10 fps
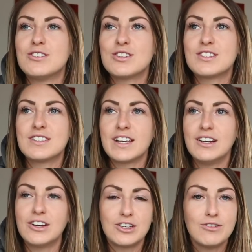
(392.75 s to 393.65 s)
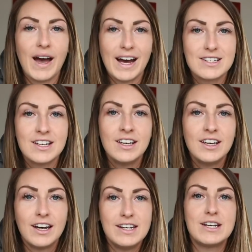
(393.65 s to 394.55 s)
and just to say, look, you've had
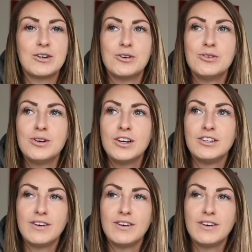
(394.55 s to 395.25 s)
a niggle,